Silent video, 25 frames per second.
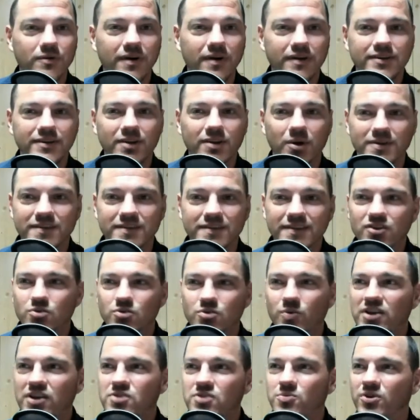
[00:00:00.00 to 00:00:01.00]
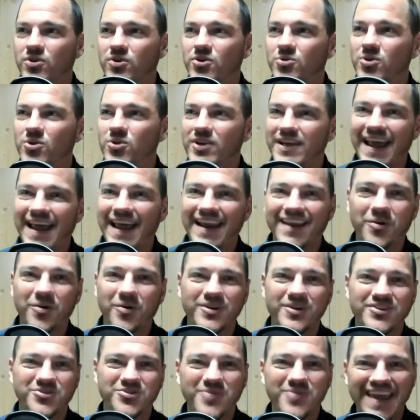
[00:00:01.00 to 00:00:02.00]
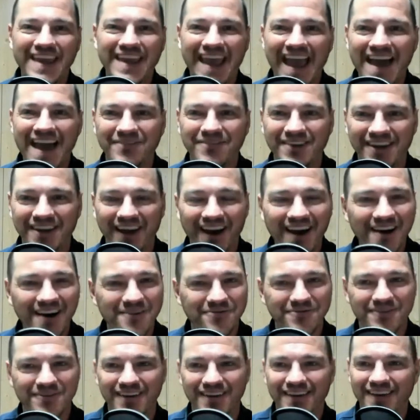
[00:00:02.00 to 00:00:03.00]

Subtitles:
a situation where you're looking at it going, do they have enough?